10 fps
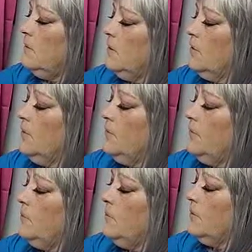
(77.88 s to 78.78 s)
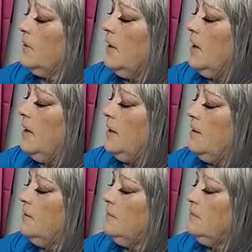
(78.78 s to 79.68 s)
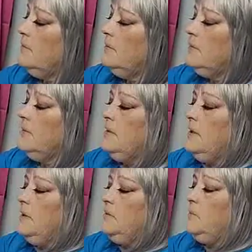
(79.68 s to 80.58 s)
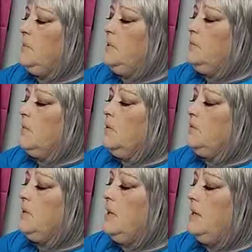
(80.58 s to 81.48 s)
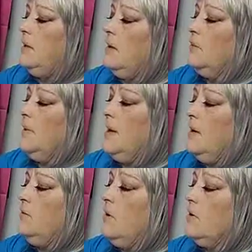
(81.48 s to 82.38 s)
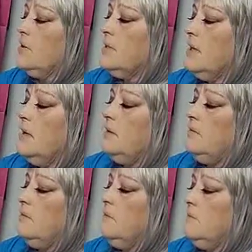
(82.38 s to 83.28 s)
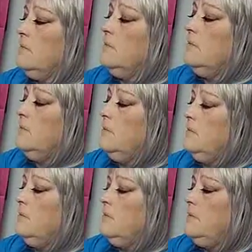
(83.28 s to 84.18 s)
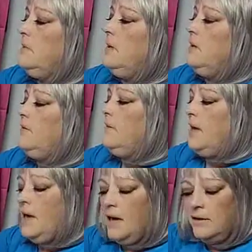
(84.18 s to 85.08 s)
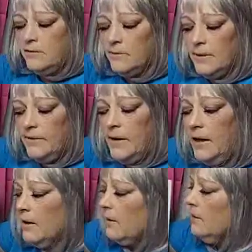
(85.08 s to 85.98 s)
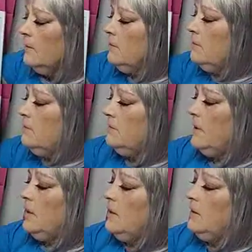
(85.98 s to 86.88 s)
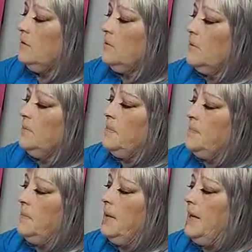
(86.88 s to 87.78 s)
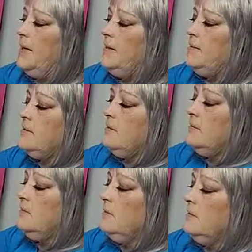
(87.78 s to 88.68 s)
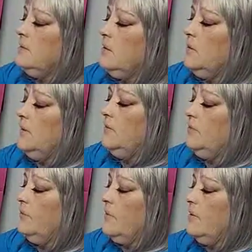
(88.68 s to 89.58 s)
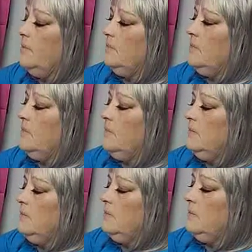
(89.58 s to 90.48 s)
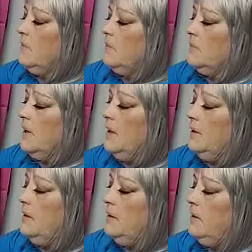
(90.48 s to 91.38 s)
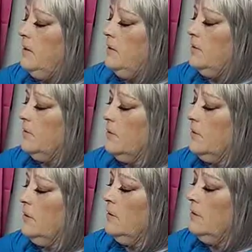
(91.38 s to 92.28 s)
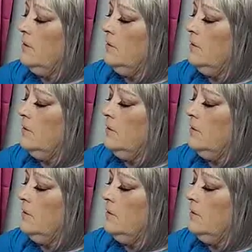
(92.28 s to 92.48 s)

Earth or Gaia. And we rotate around our sun. And that right there, that little group of planets going from right here